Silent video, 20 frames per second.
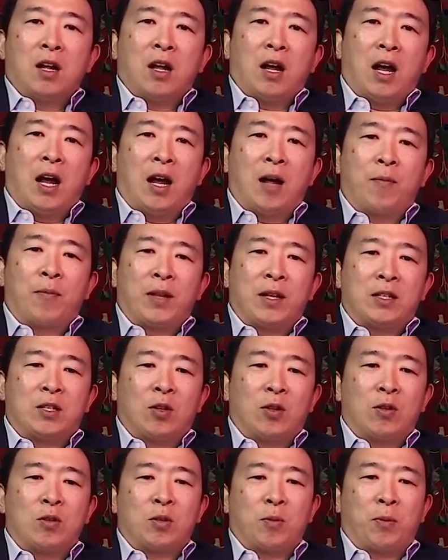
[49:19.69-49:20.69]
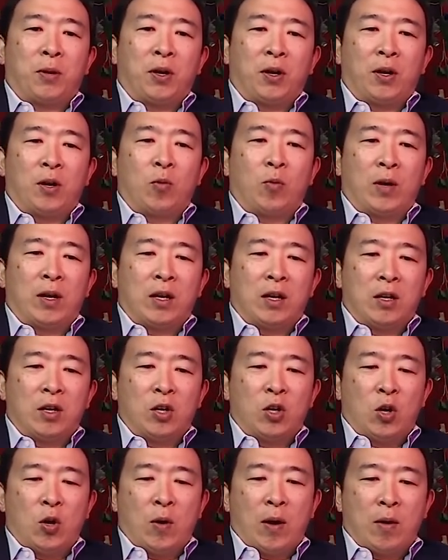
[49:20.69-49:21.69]
Um, and so there's a period when you
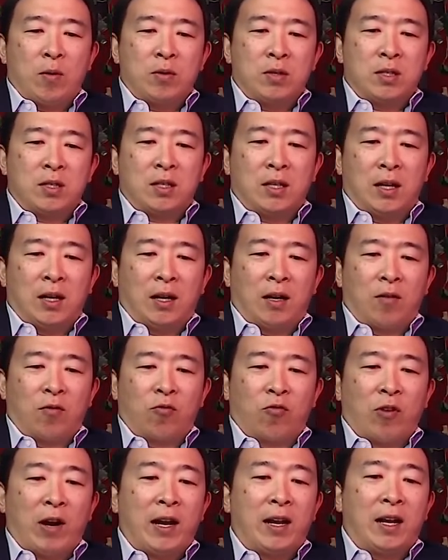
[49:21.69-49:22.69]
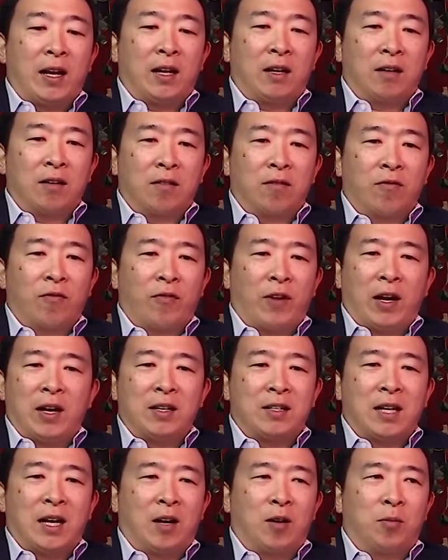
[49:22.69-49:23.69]
know I was like writing very
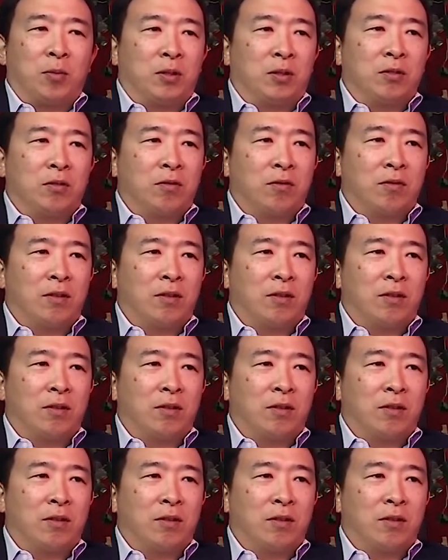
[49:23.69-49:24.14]
terrible